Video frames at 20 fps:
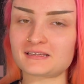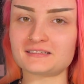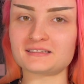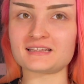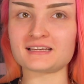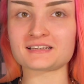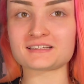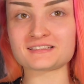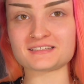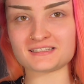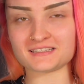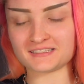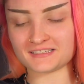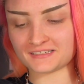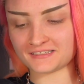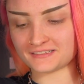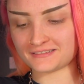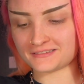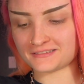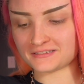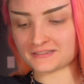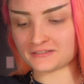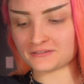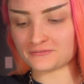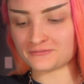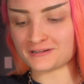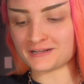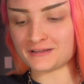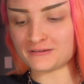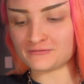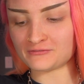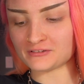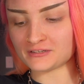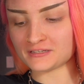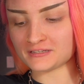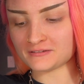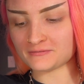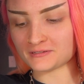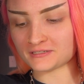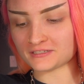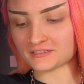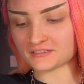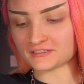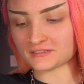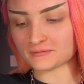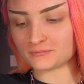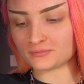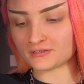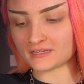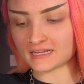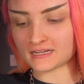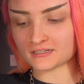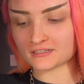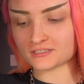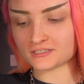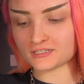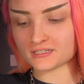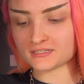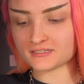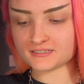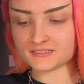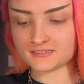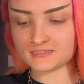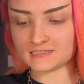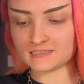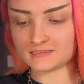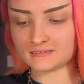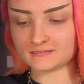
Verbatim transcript: Next is The Raven, which is the black shade.